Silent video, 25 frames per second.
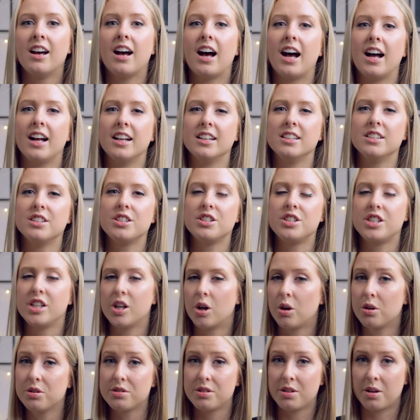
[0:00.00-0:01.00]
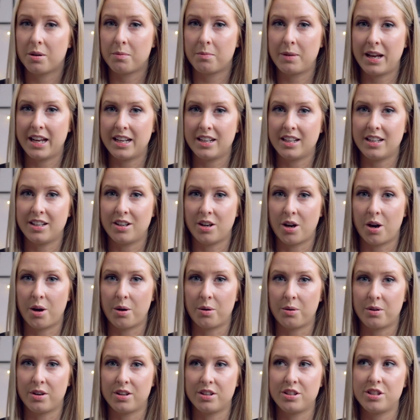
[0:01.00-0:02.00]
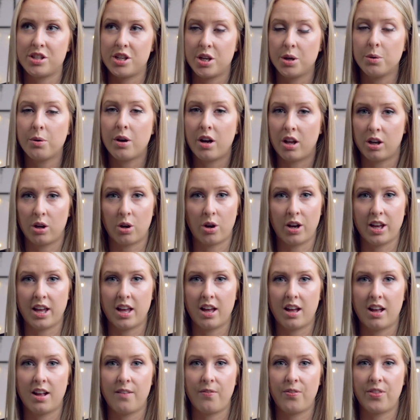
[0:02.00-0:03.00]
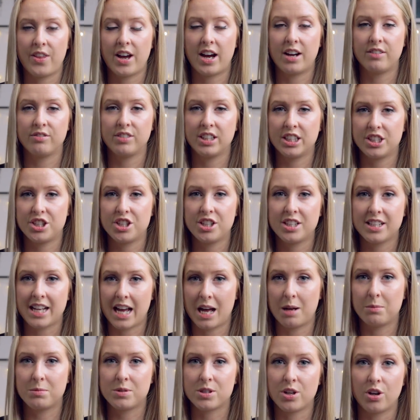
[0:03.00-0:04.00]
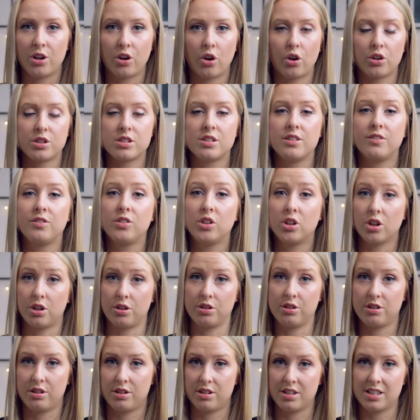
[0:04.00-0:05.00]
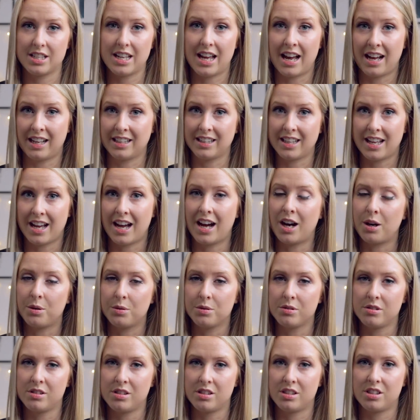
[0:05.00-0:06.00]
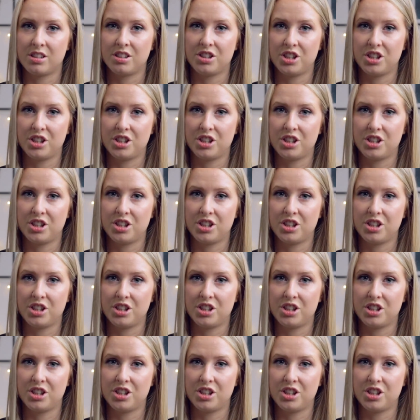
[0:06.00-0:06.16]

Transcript: And she also made it known to her lawyer that Richard kept a lot of guns at the house.